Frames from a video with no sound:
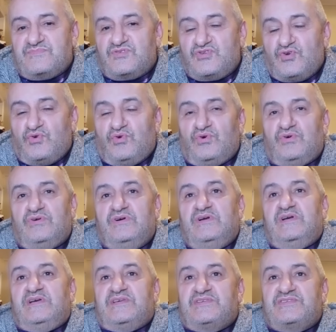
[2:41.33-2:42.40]
jaw,
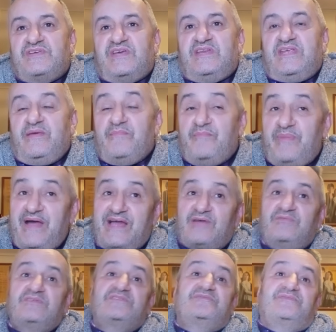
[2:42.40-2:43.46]
sent him backwards,